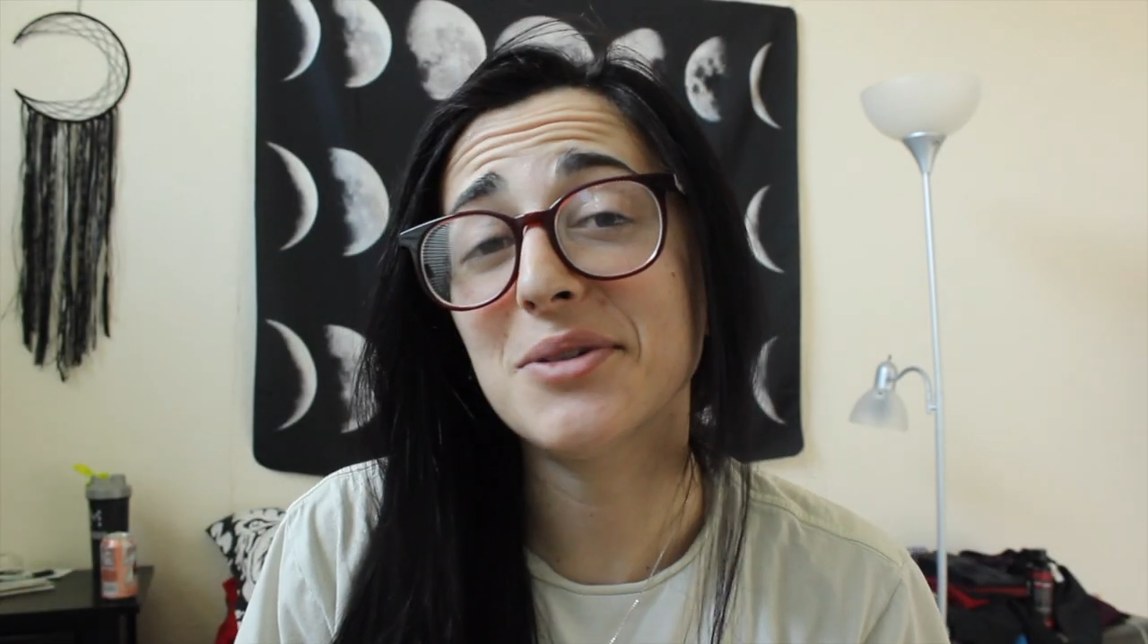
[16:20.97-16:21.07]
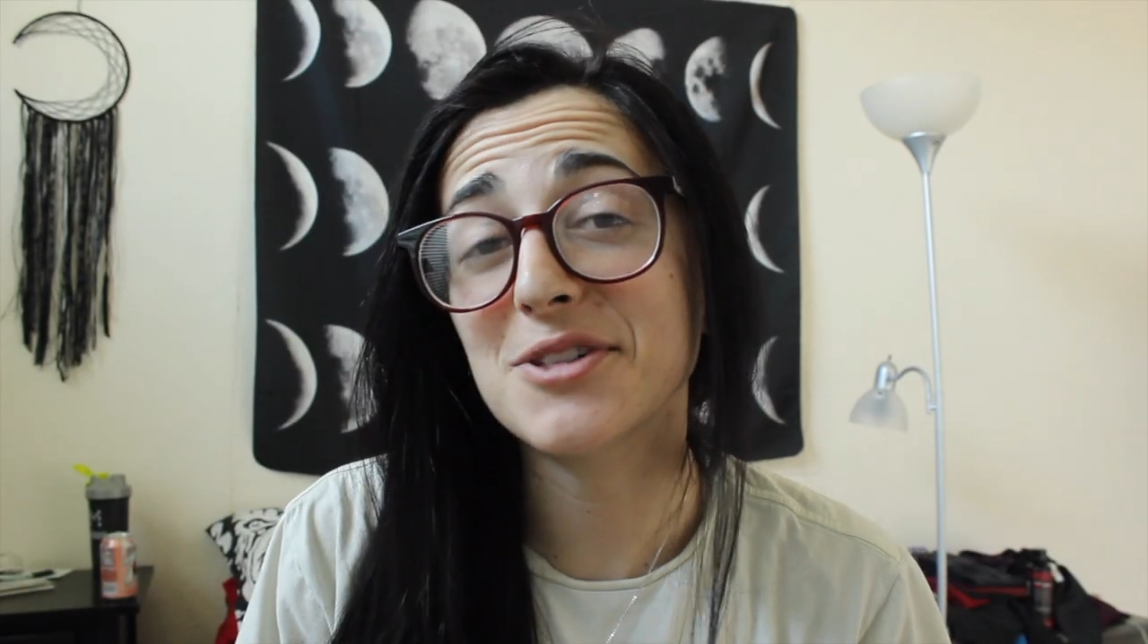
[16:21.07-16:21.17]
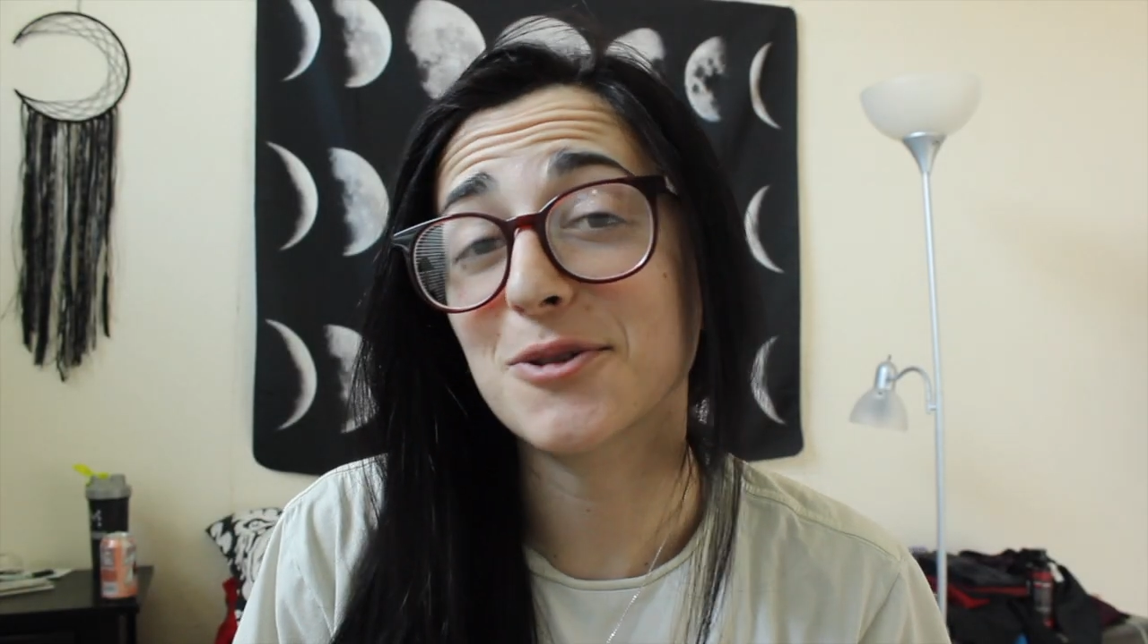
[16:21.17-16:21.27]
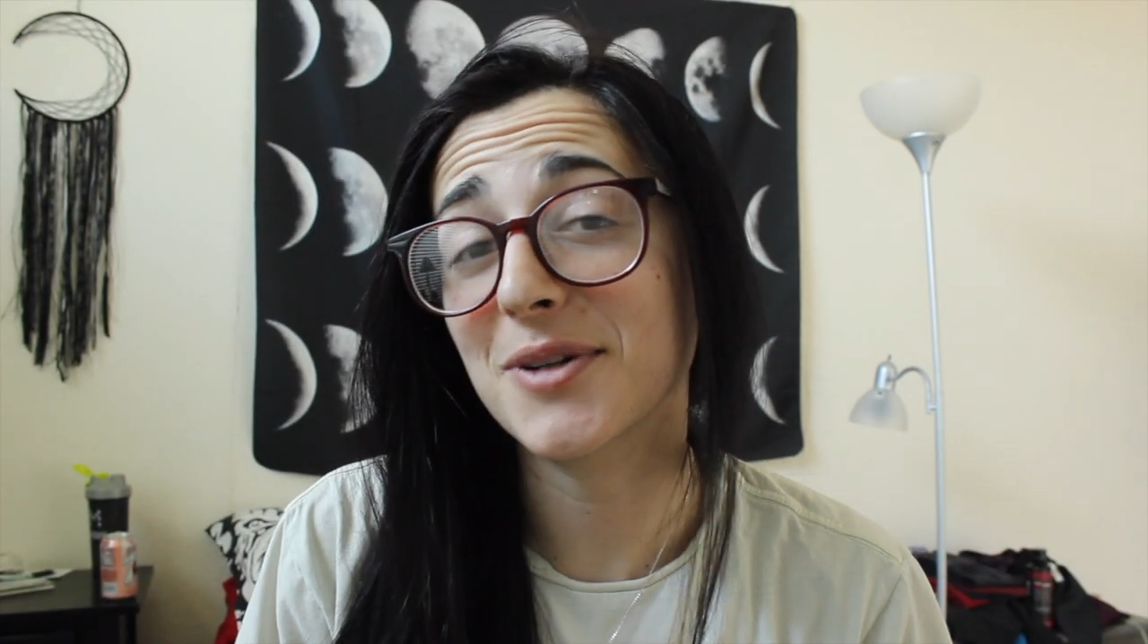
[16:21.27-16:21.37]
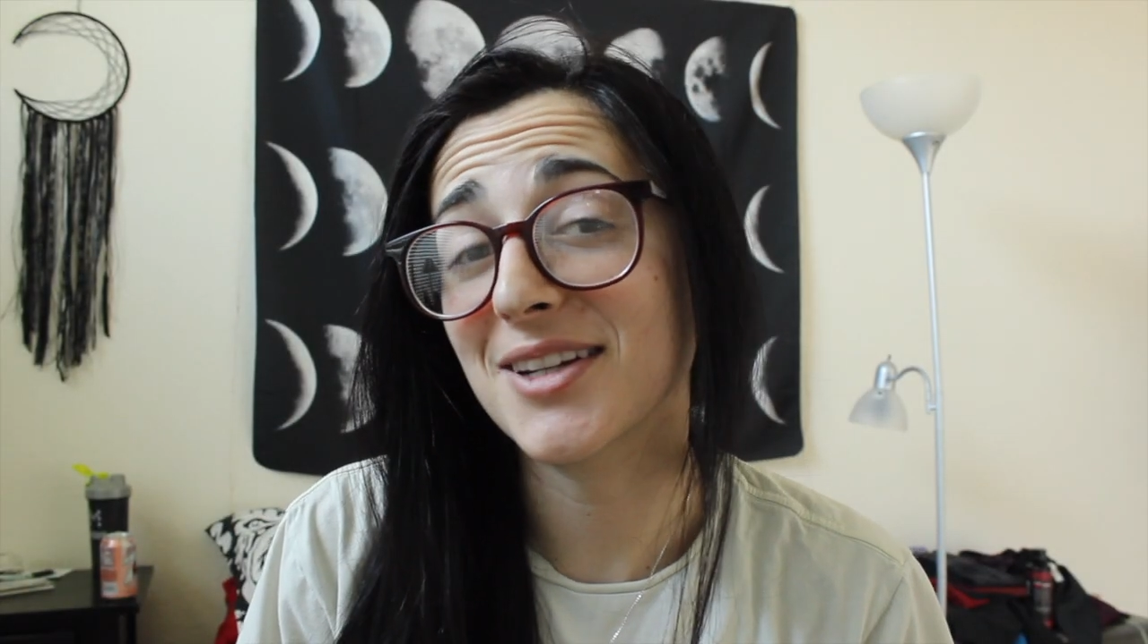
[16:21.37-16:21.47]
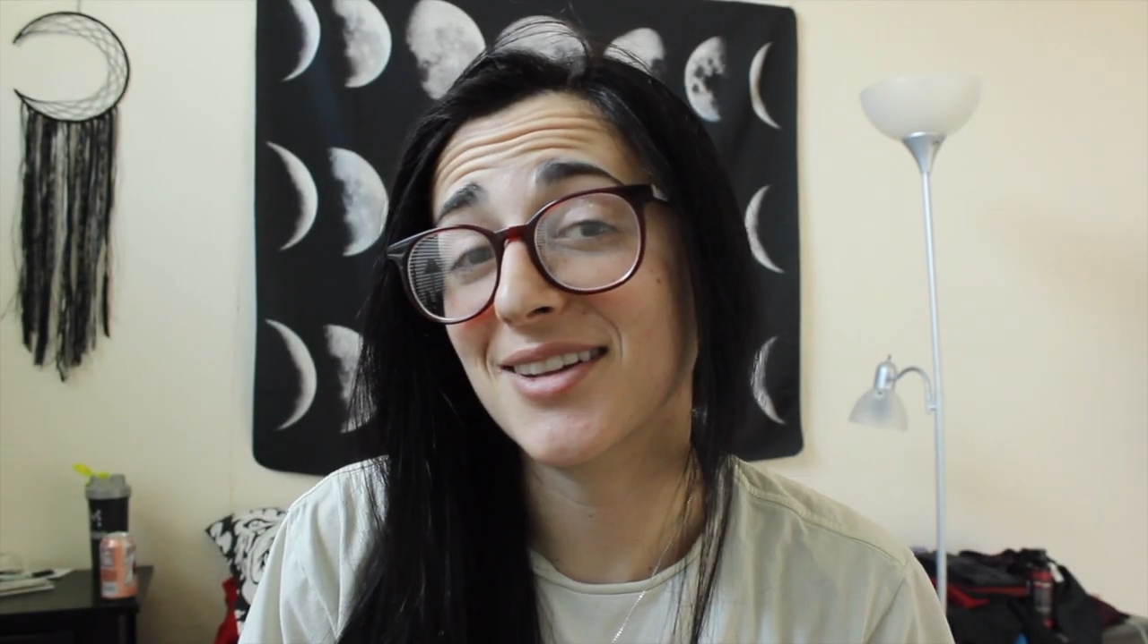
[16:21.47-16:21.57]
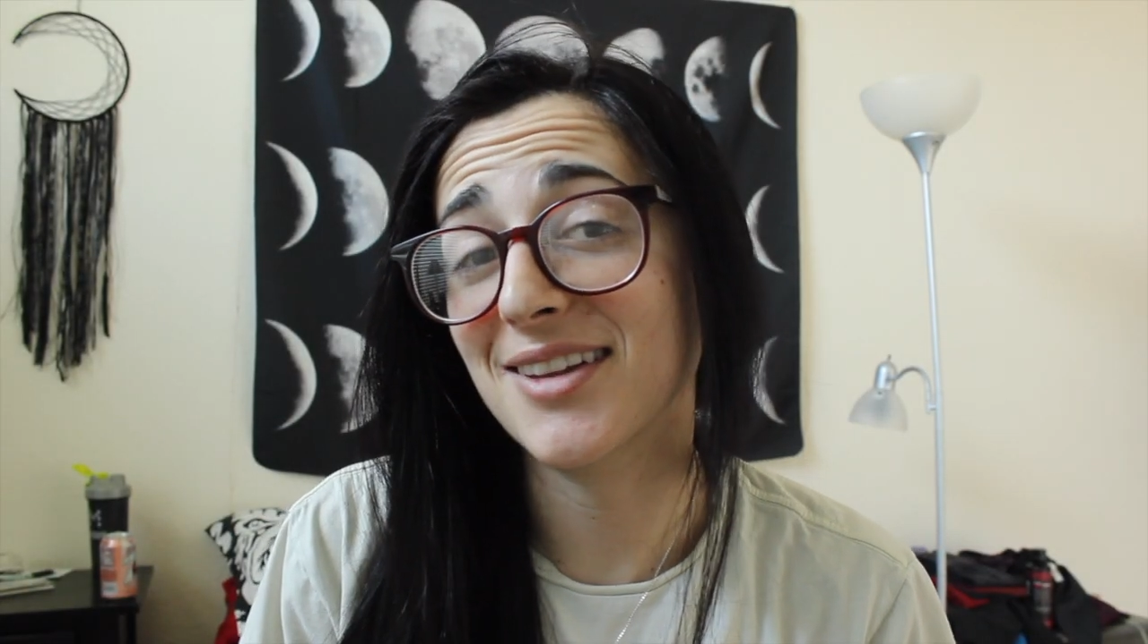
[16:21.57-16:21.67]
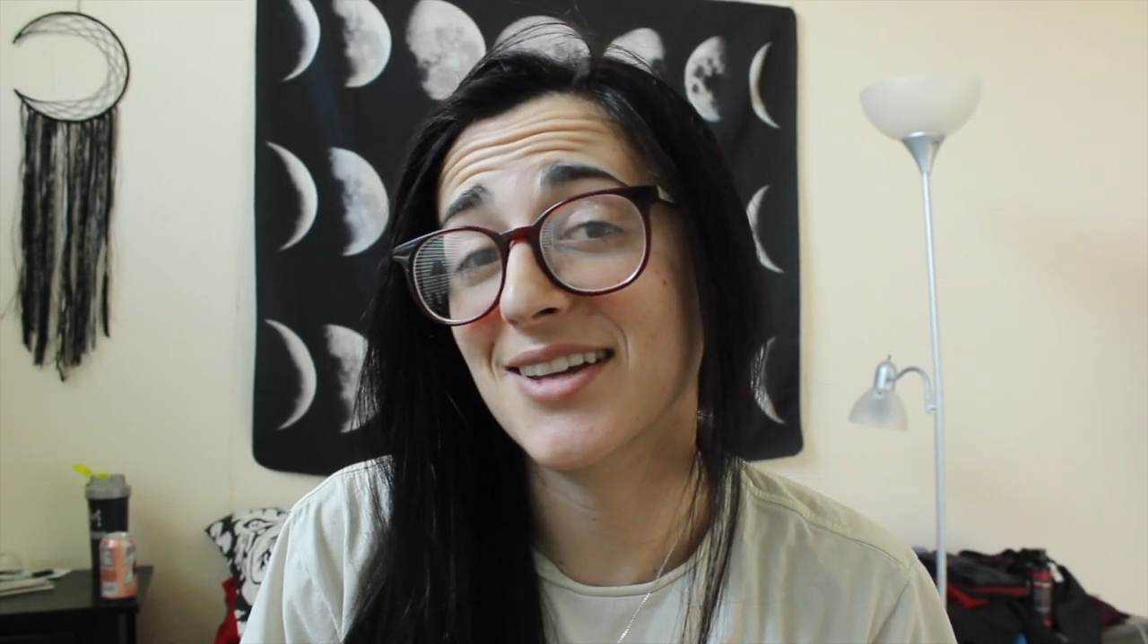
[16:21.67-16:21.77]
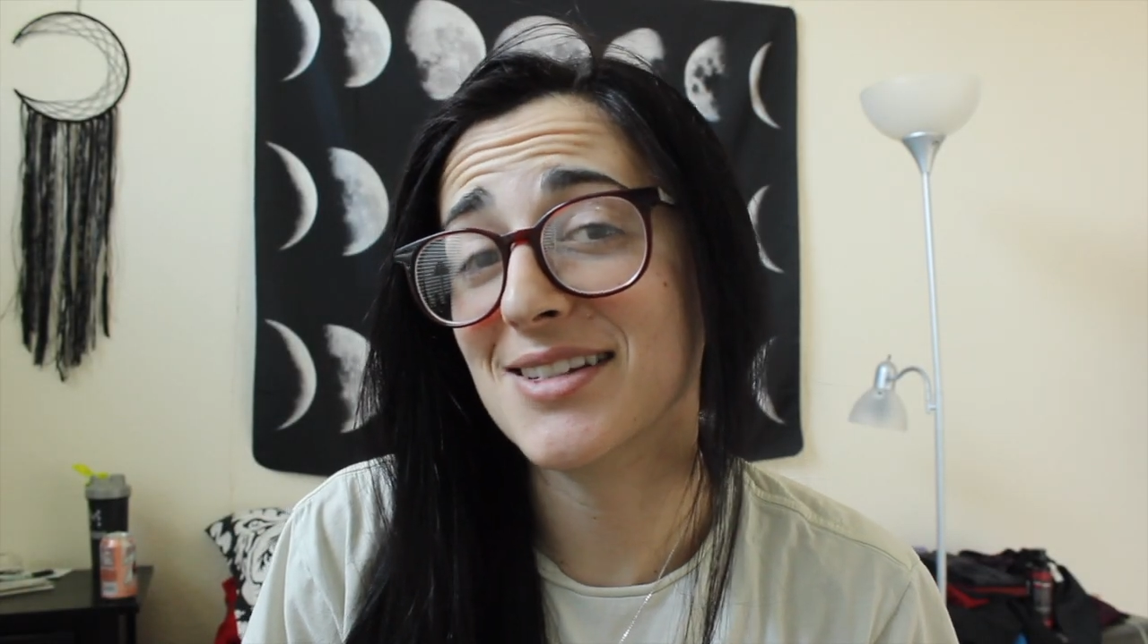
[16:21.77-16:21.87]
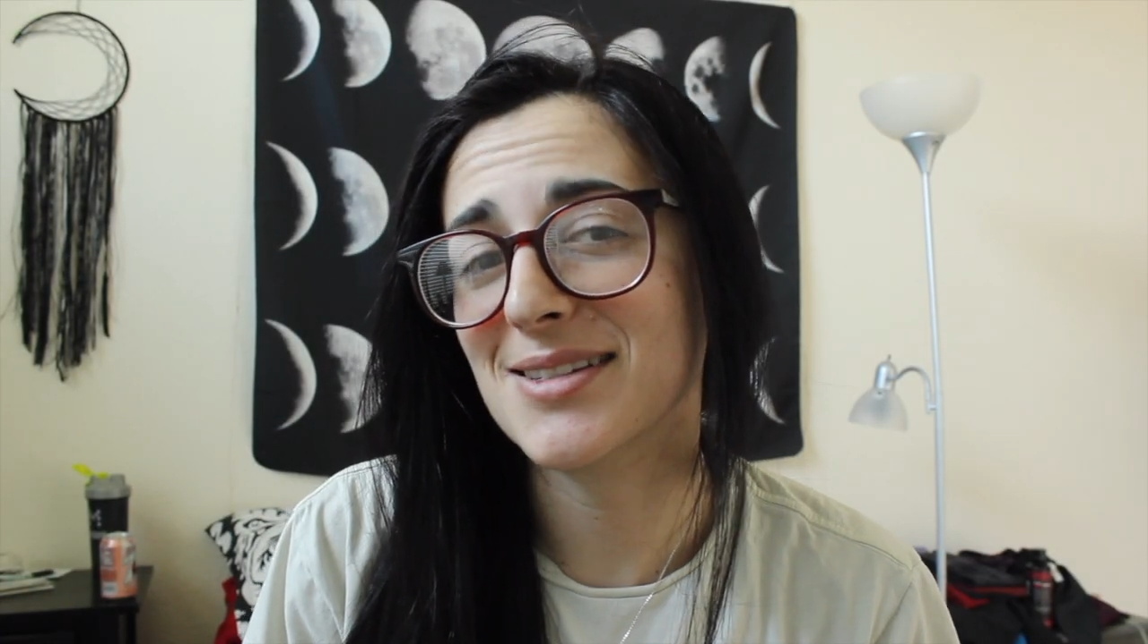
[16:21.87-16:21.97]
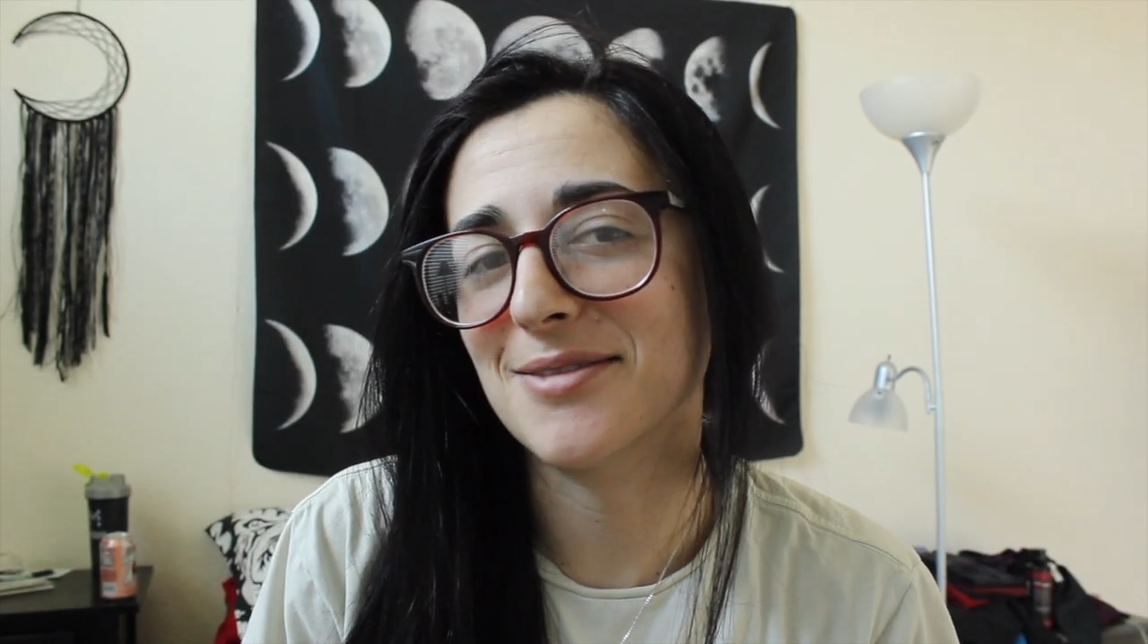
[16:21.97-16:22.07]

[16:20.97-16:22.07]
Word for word: enjoyed this